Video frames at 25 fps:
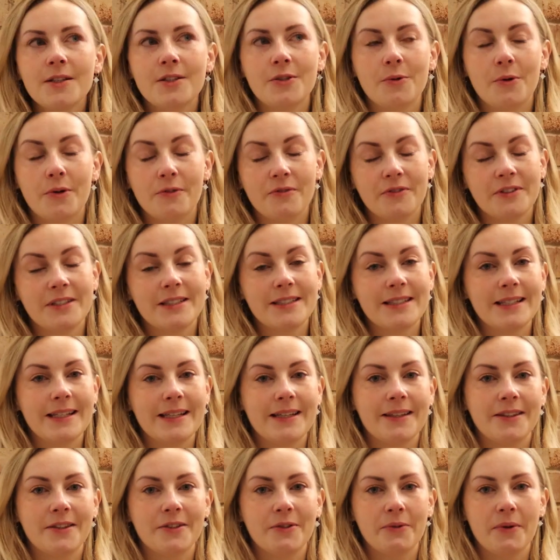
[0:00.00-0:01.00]
So
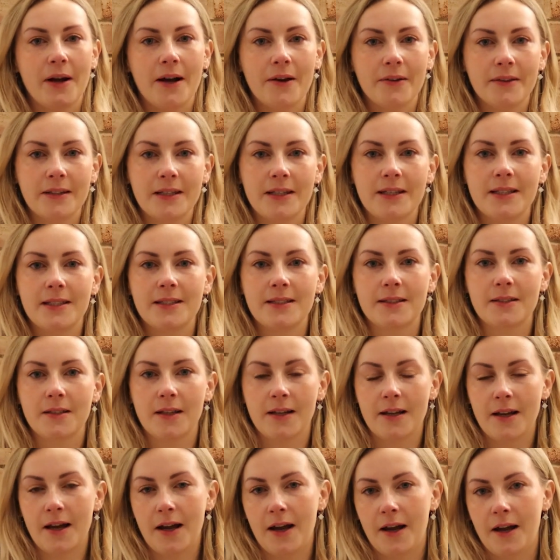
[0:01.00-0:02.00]
obviously throughout these
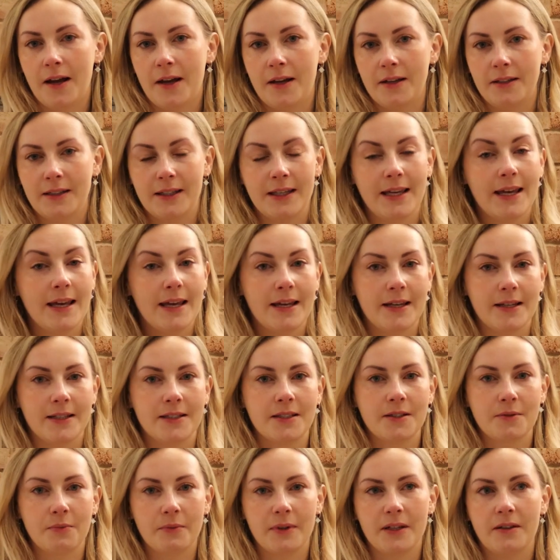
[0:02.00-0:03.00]

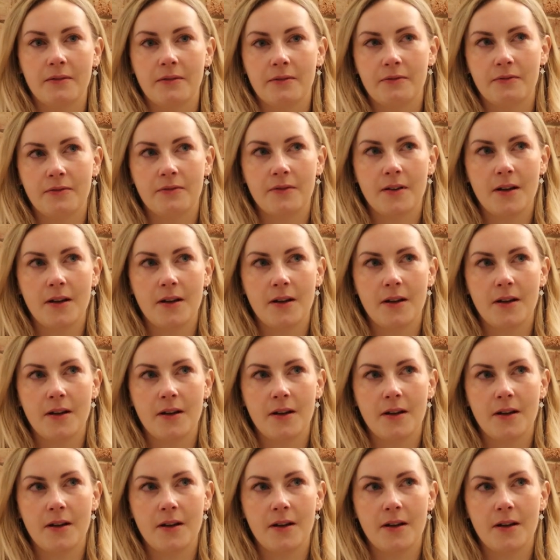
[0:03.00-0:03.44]
years we